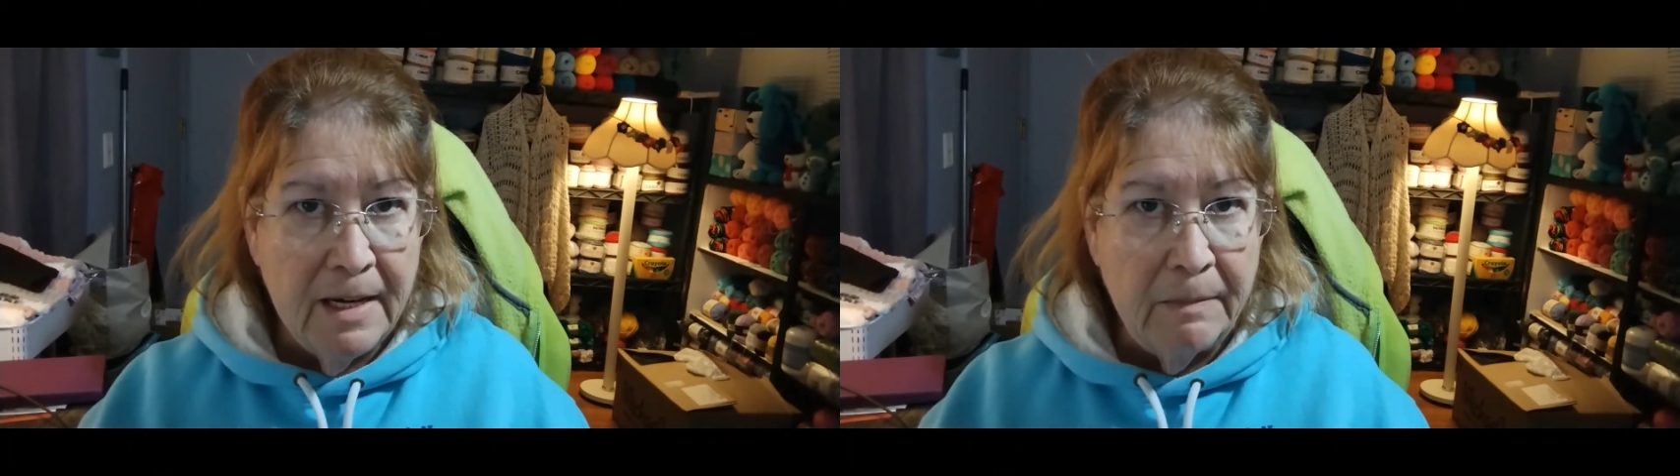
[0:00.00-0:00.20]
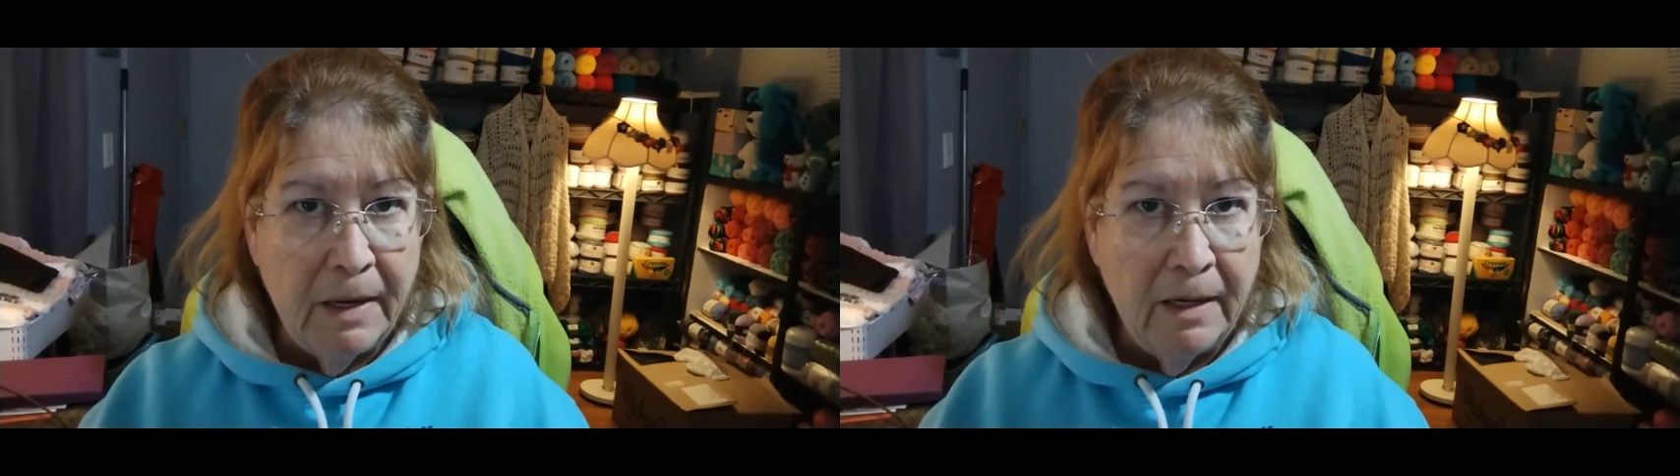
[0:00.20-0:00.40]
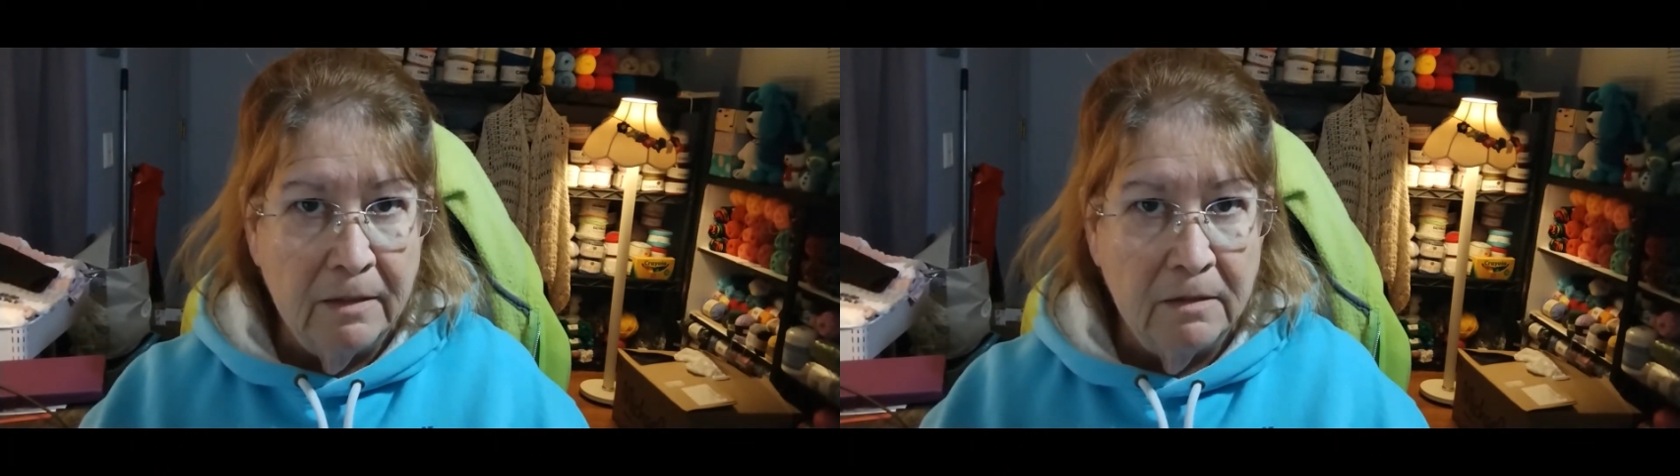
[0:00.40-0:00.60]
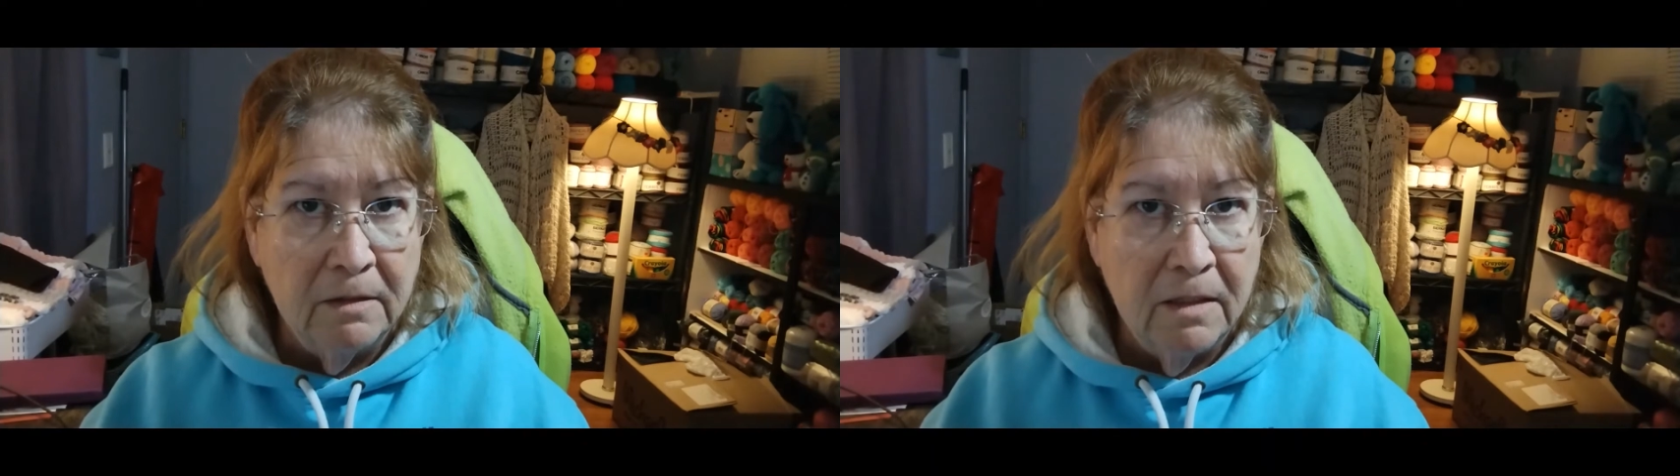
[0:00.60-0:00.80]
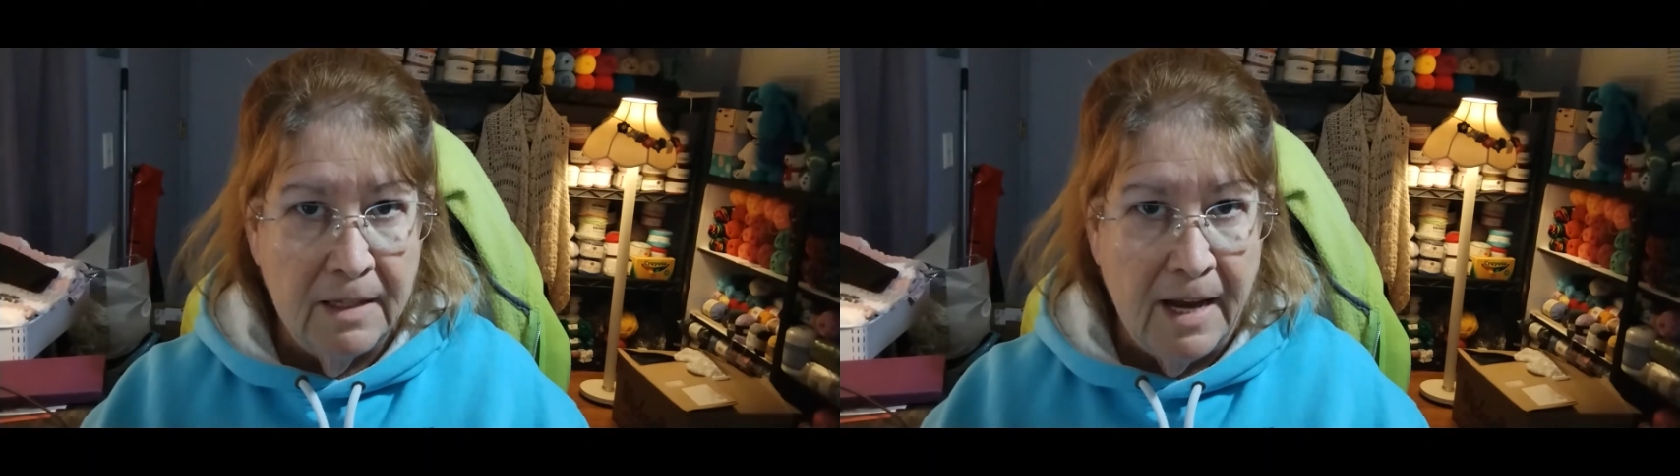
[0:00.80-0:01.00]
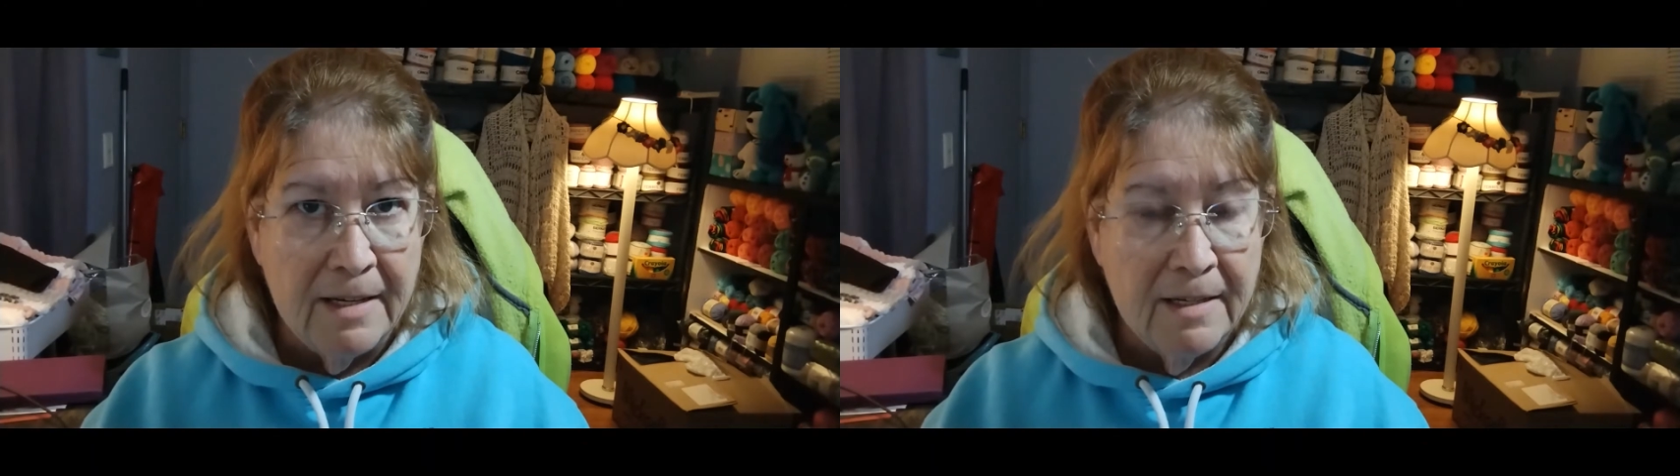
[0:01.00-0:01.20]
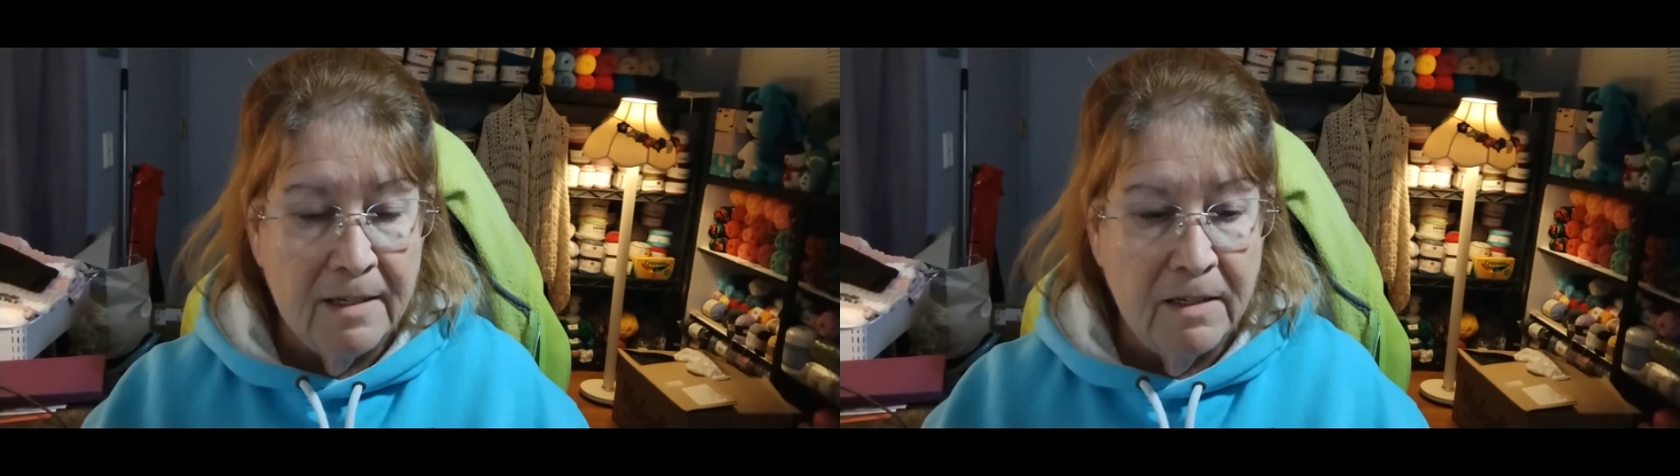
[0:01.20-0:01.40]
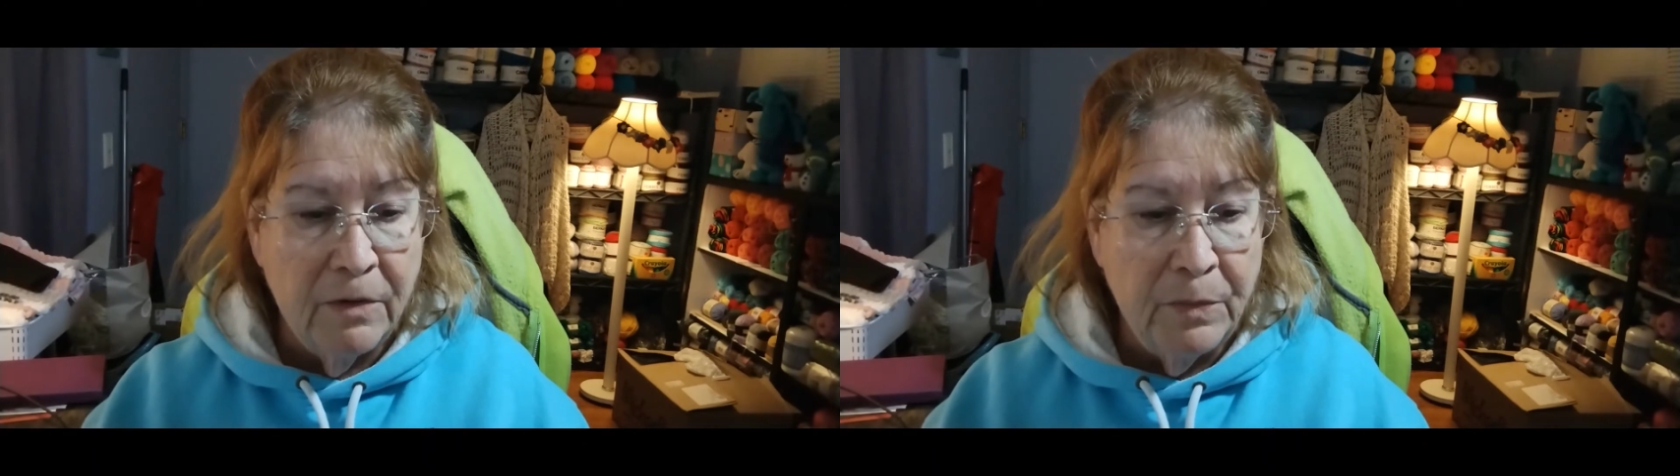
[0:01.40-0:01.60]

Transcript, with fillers: on my desk.